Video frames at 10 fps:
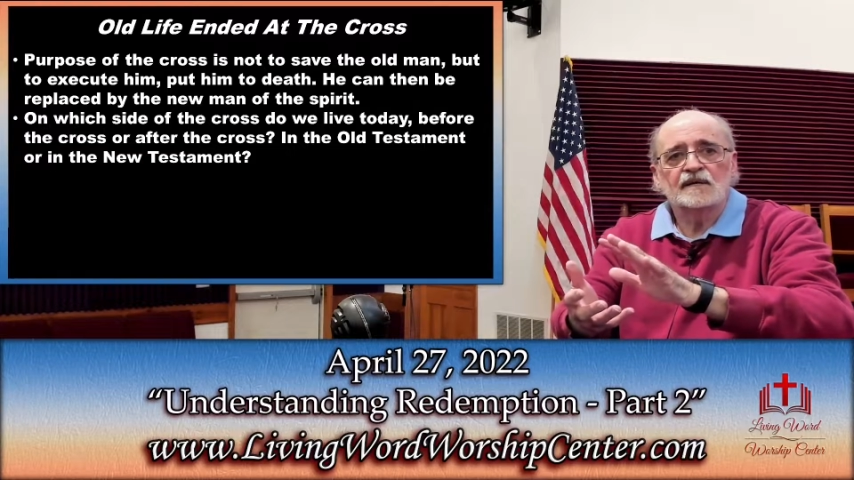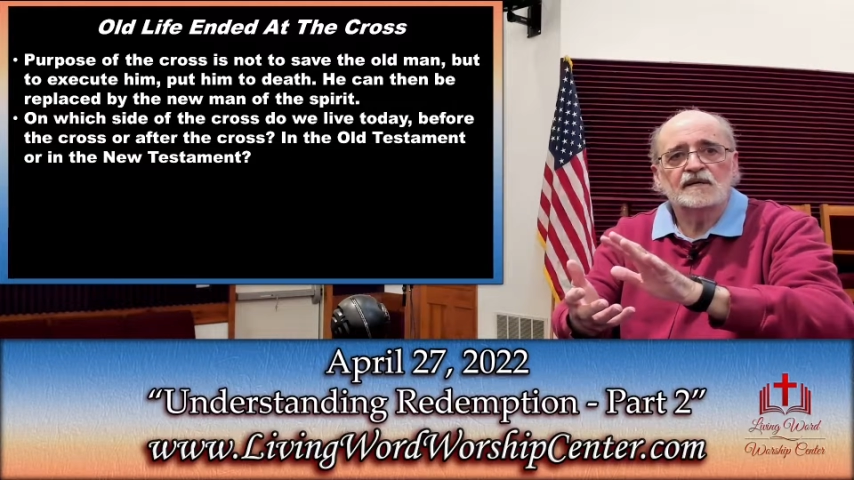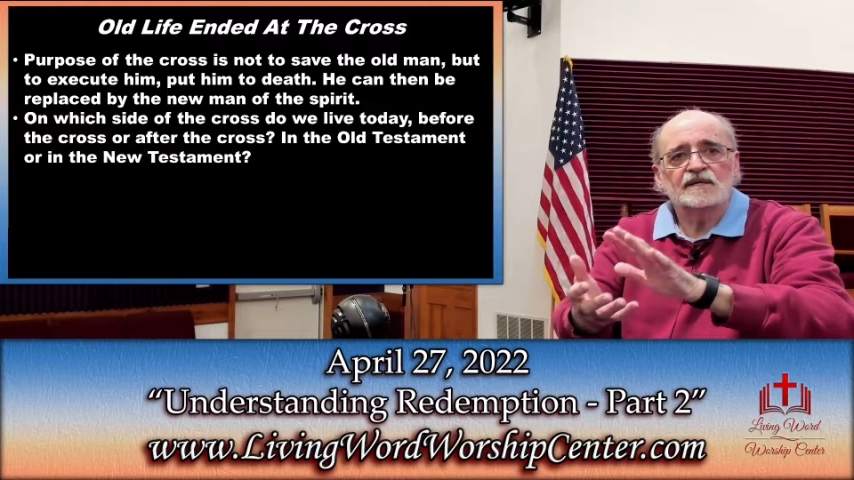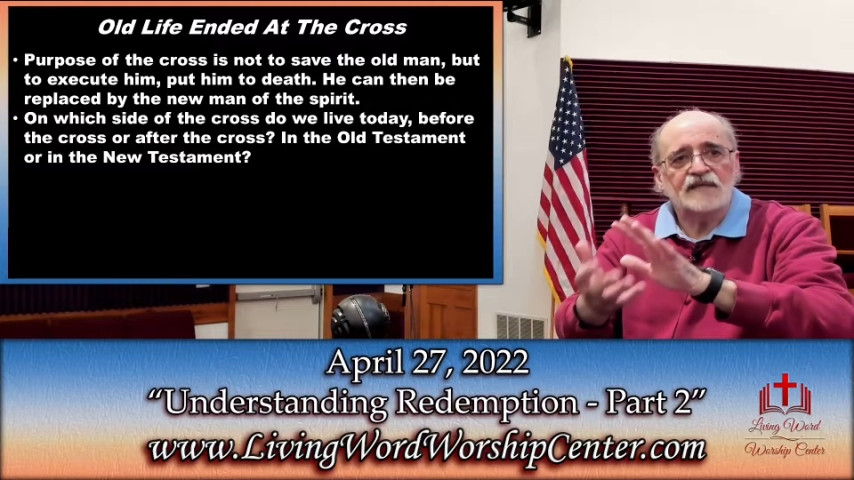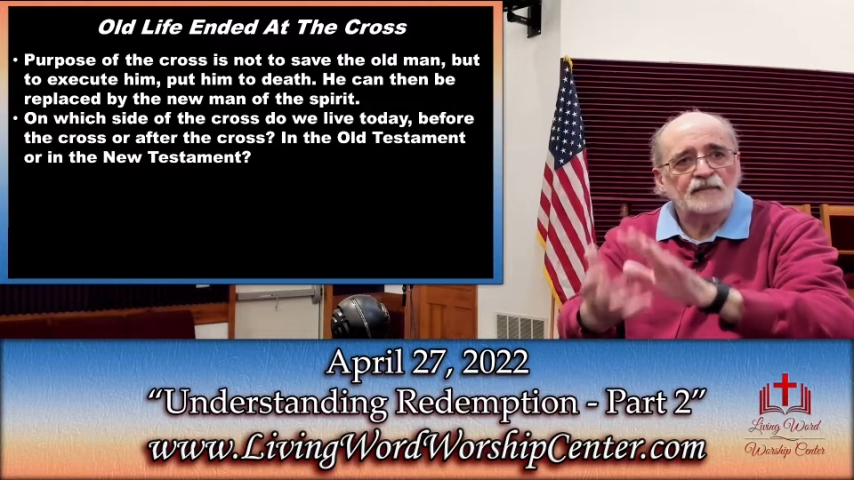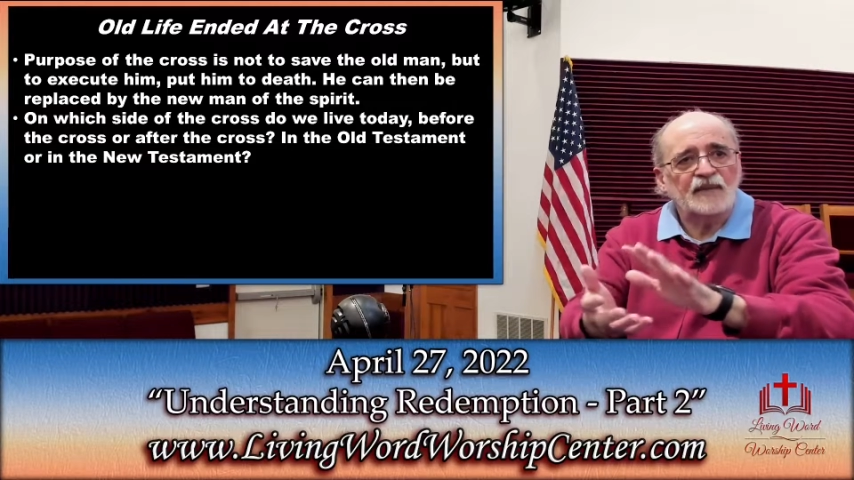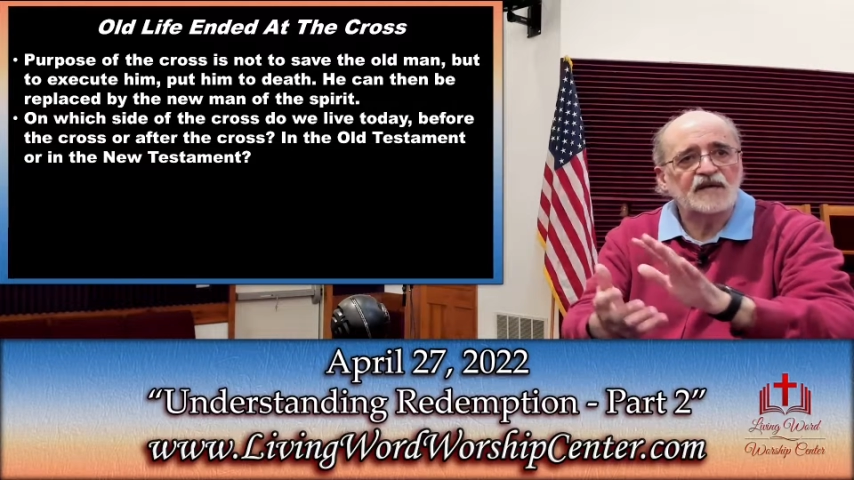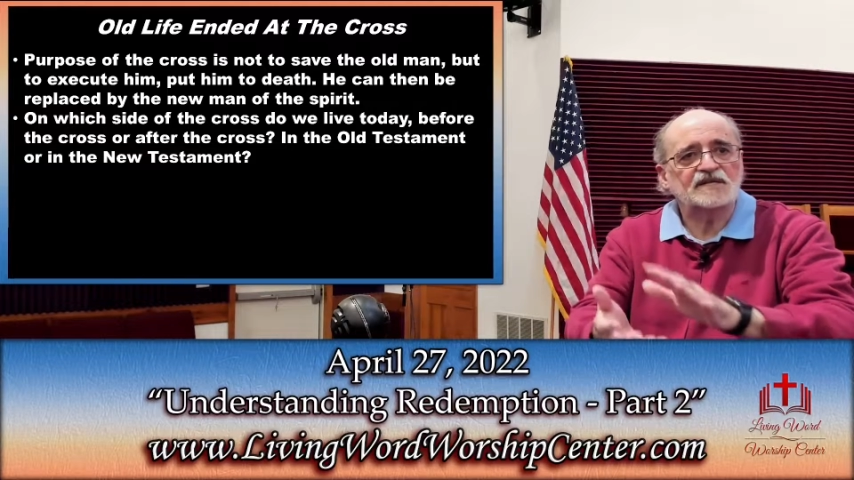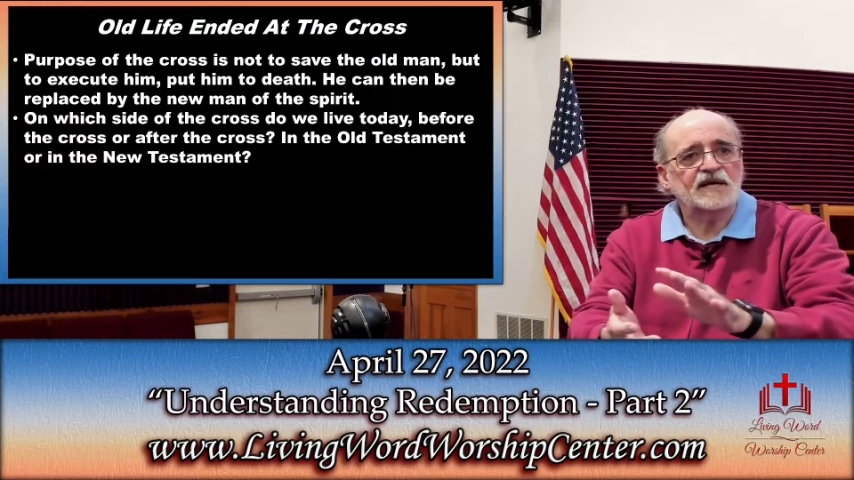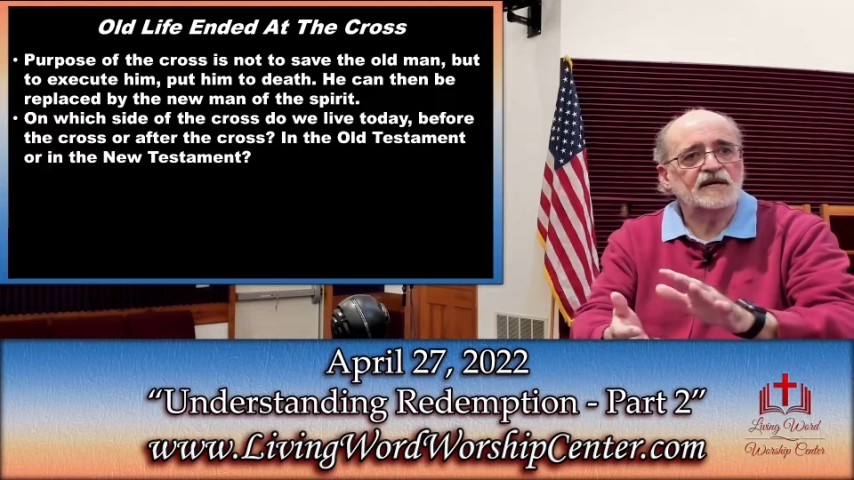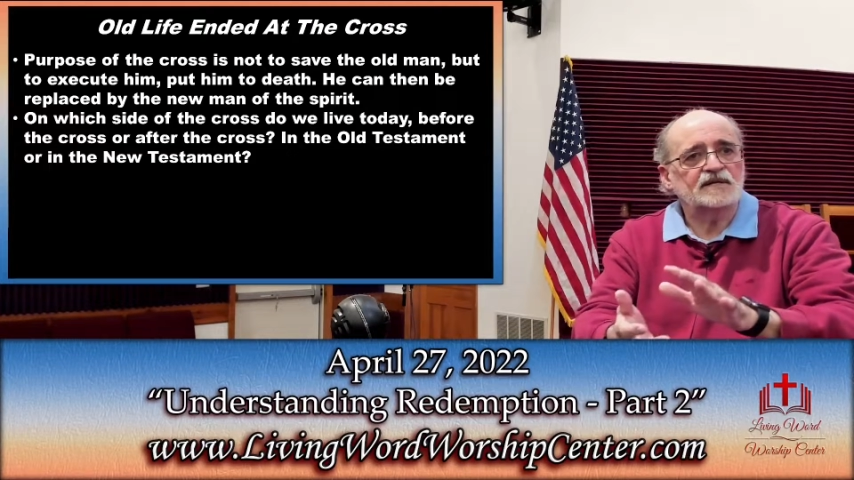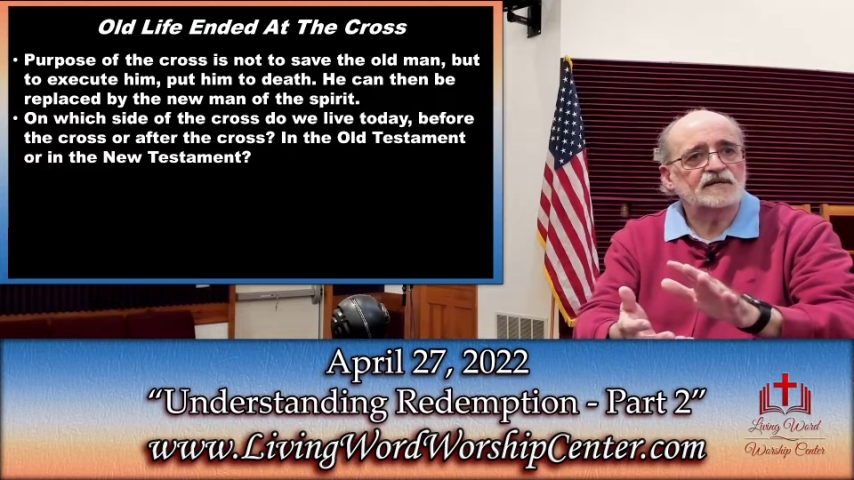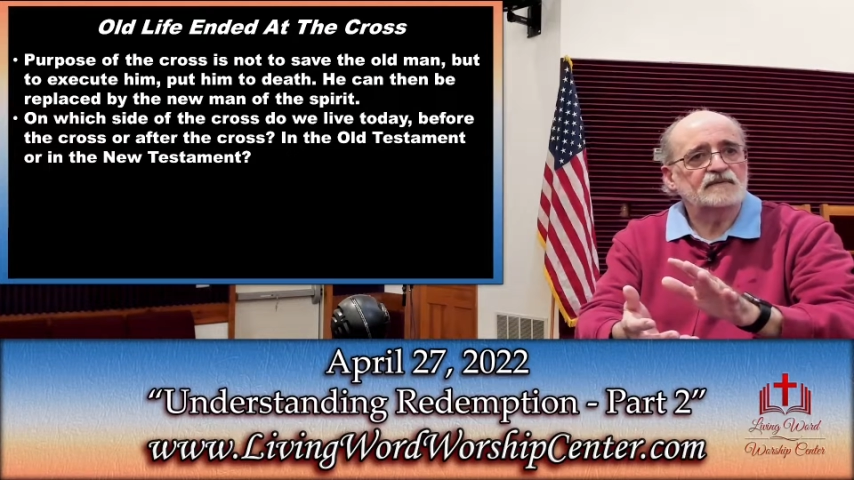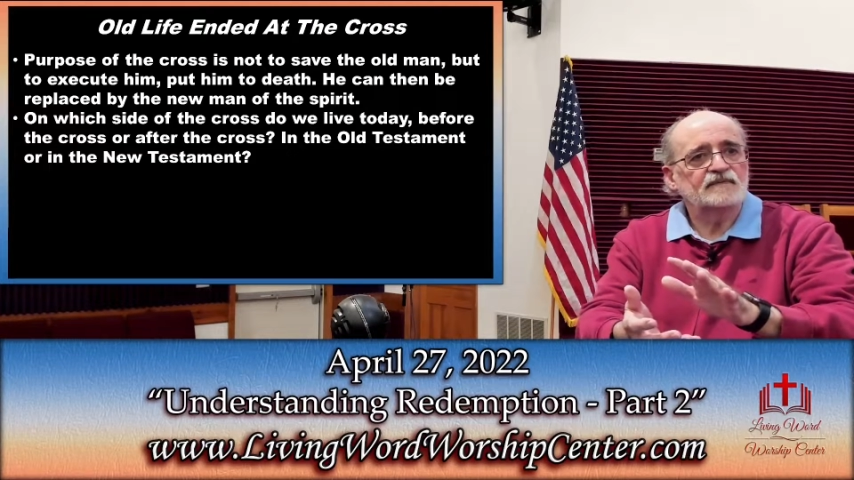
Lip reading: Does that make sense?